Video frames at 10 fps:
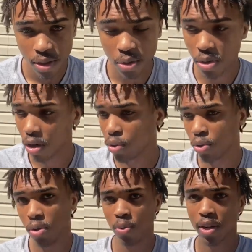Saul was
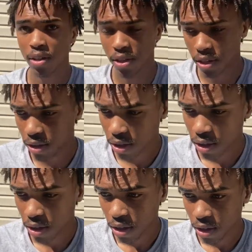doing wicked shit,
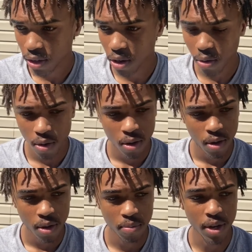
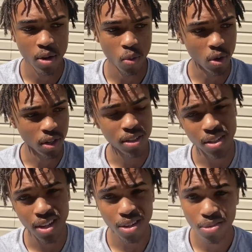being worldly as
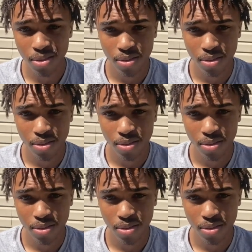hell,